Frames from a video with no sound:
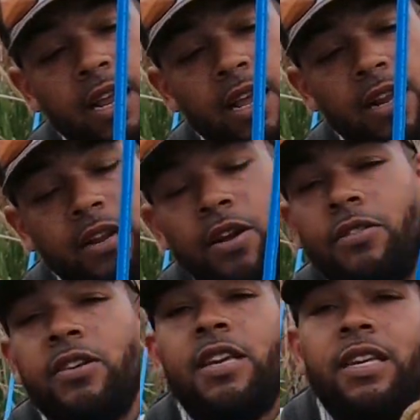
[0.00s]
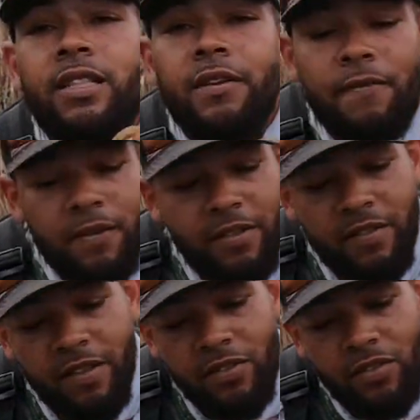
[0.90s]
another key difference
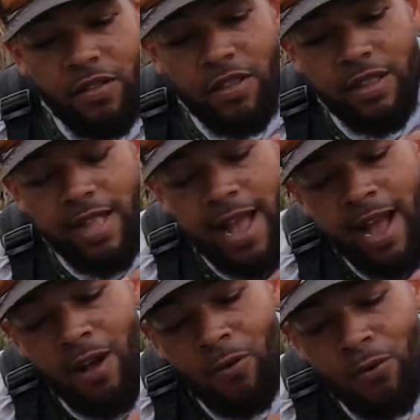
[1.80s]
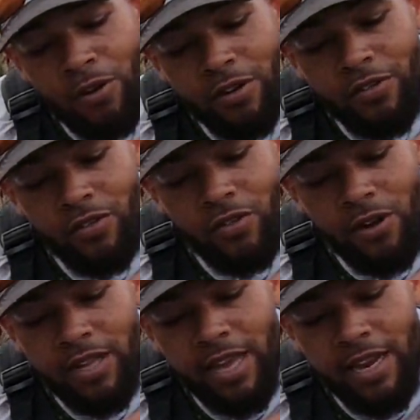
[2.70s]
is now we're gonna
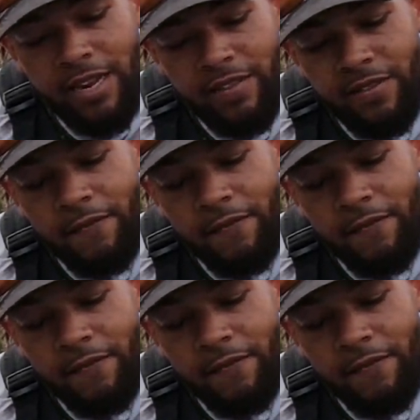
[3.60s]
start getting into